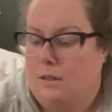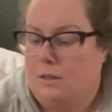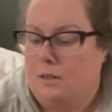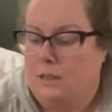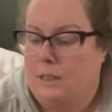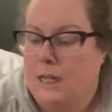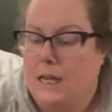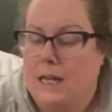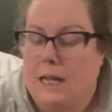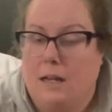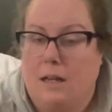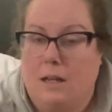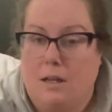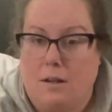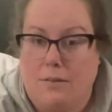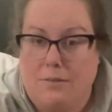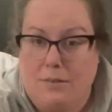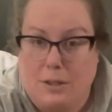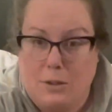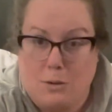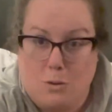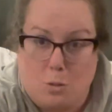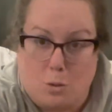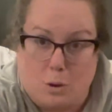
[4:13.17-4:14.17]
King of
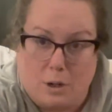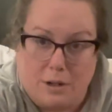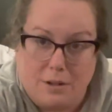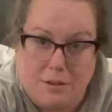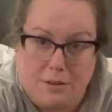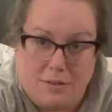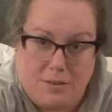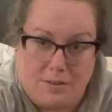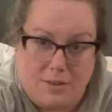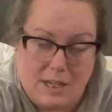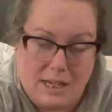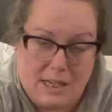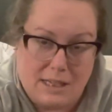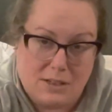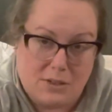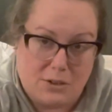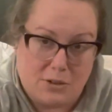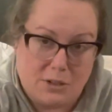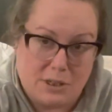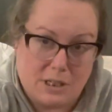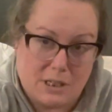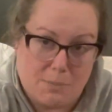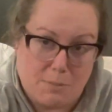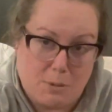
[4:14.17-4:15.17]
the North. These
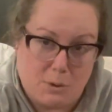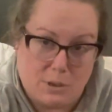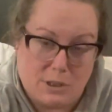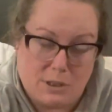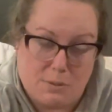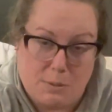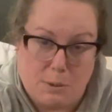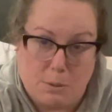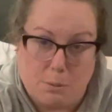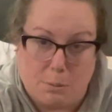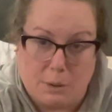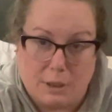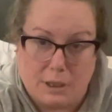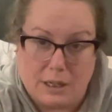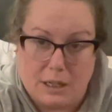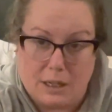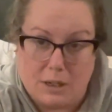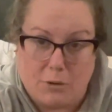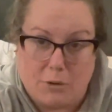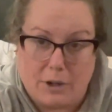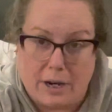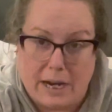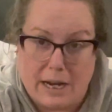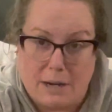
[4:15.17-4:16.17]
are supposed to be really
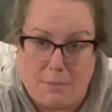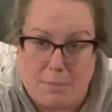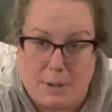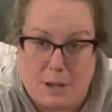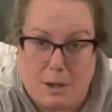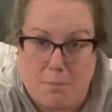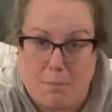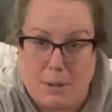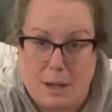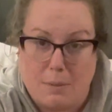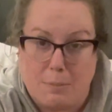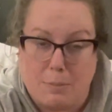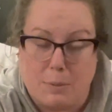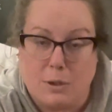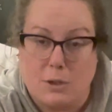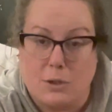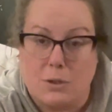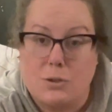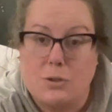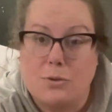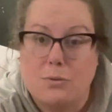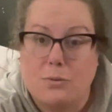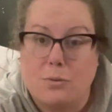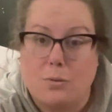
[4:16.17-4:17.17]
great bell
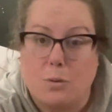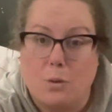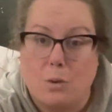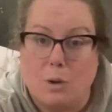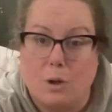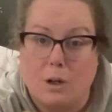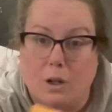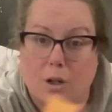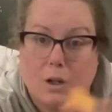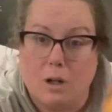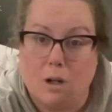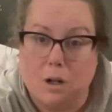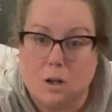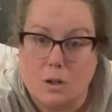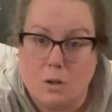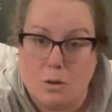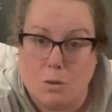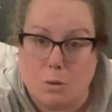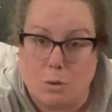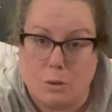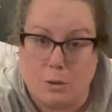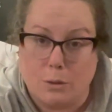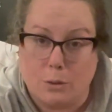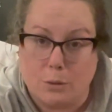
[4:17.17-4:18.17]
peppers for
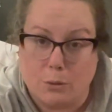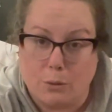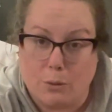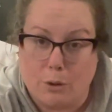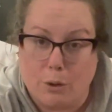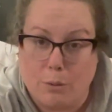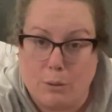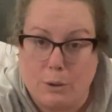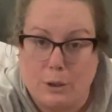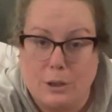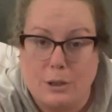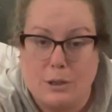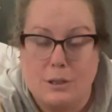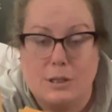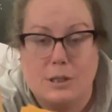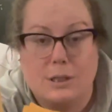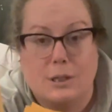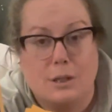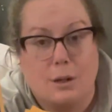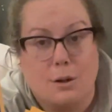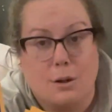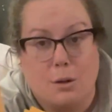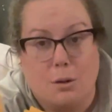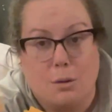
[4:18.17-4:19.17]
northern growers,
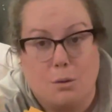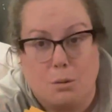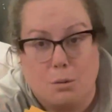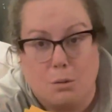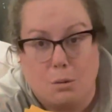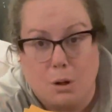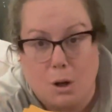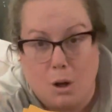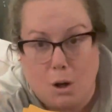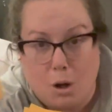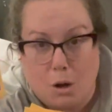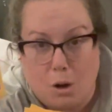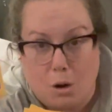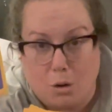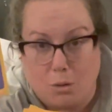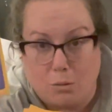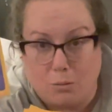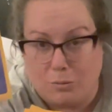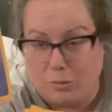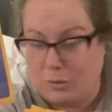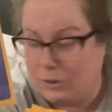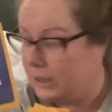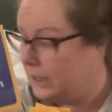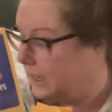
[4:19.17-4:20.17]
so
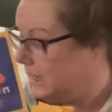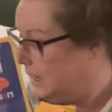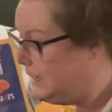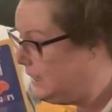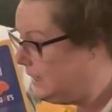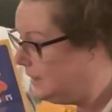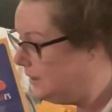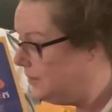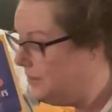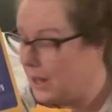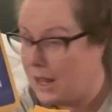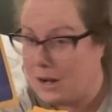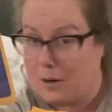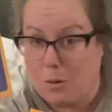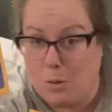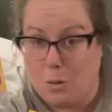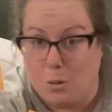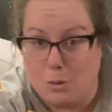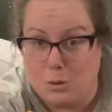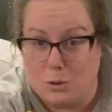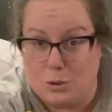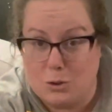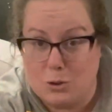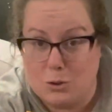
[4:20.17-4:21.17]
hopefully that
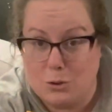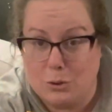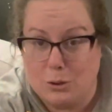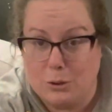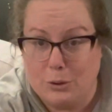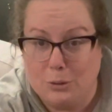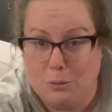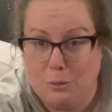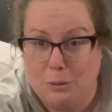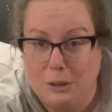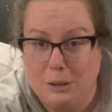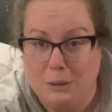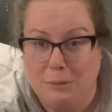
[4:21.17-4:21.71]
holds true.